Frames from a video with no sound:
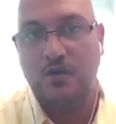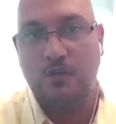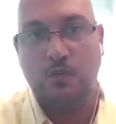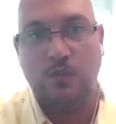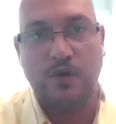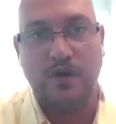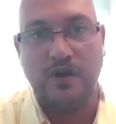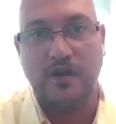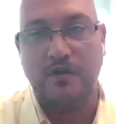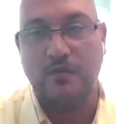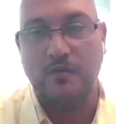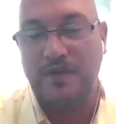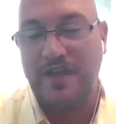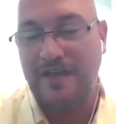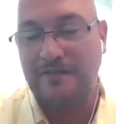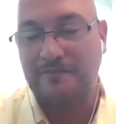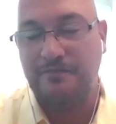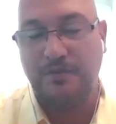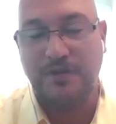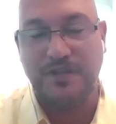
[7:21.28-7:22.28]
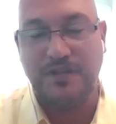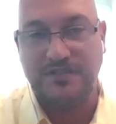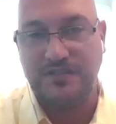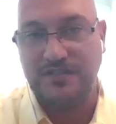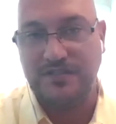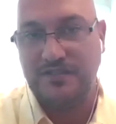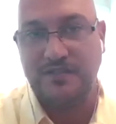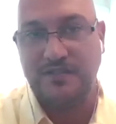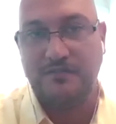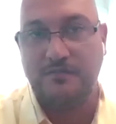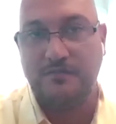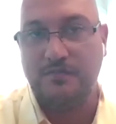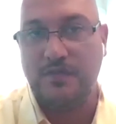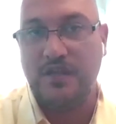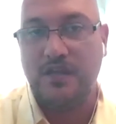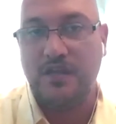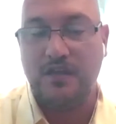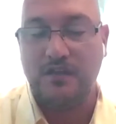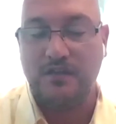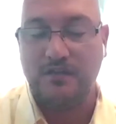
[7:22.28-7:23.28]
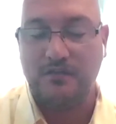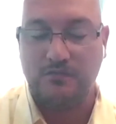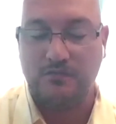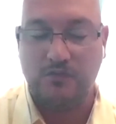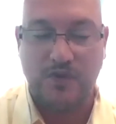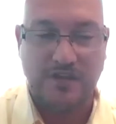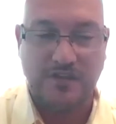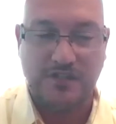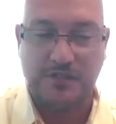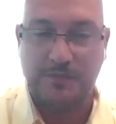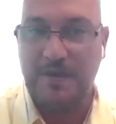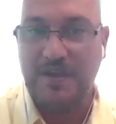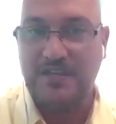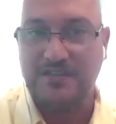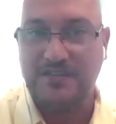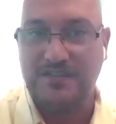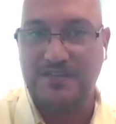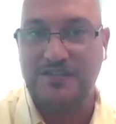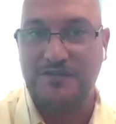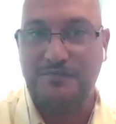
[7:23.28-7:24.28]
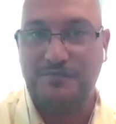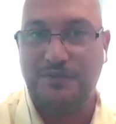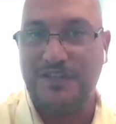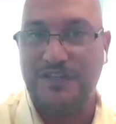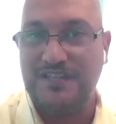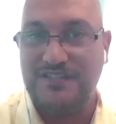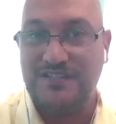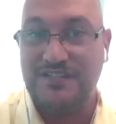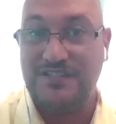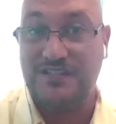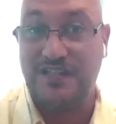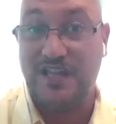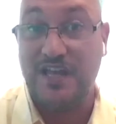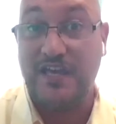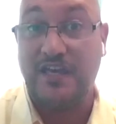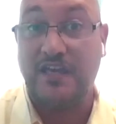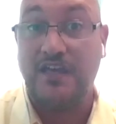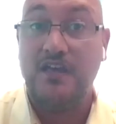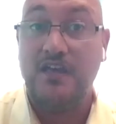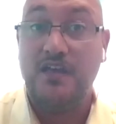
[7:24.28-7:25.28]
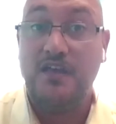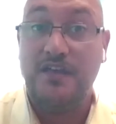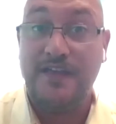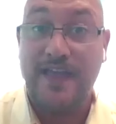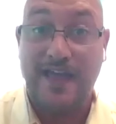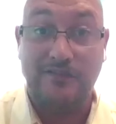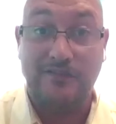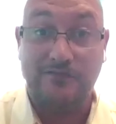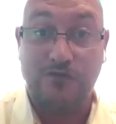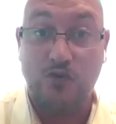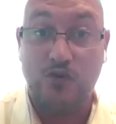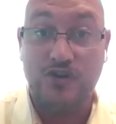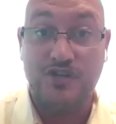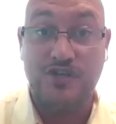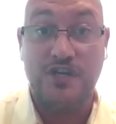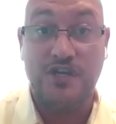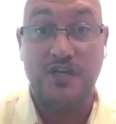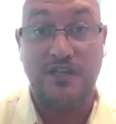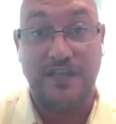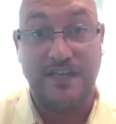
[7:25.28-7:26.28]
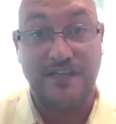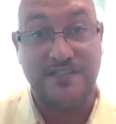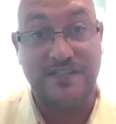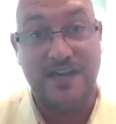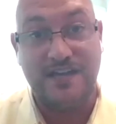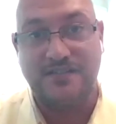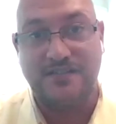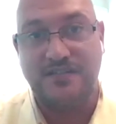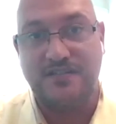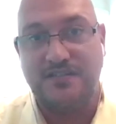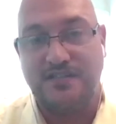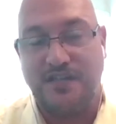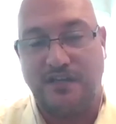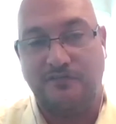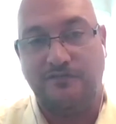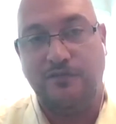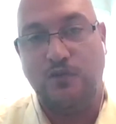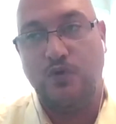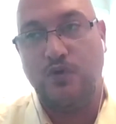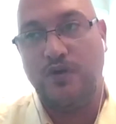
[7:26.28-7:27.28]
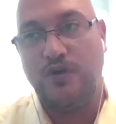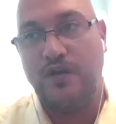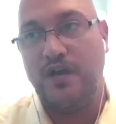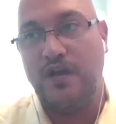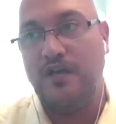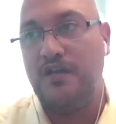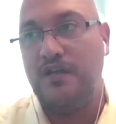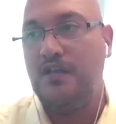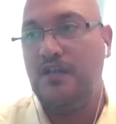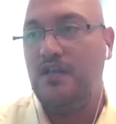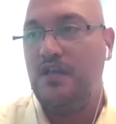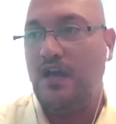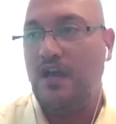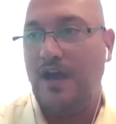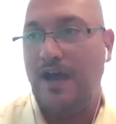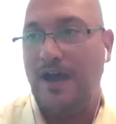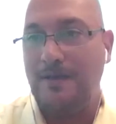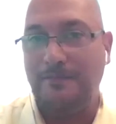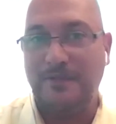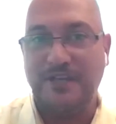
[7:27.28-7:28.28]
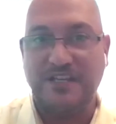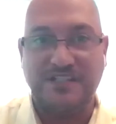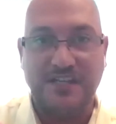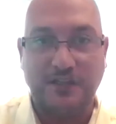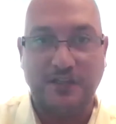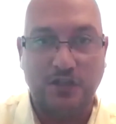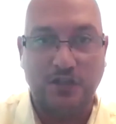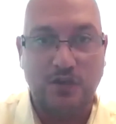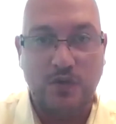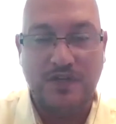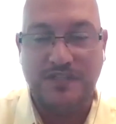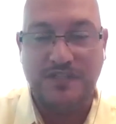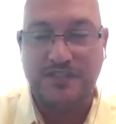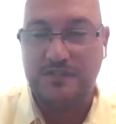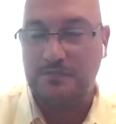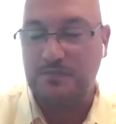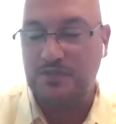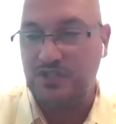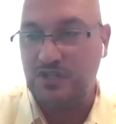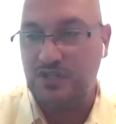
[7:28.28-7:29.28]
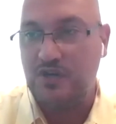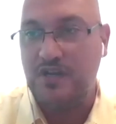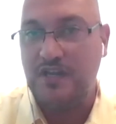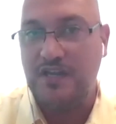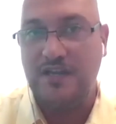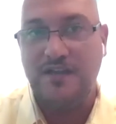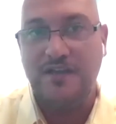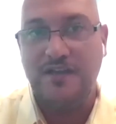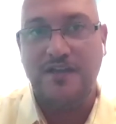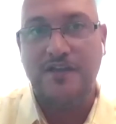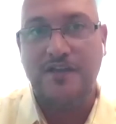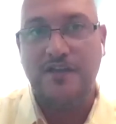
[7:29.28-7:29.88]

where we have places and we have spaces in places like California, like Texas, like Florida, like St. Louis, Missouri.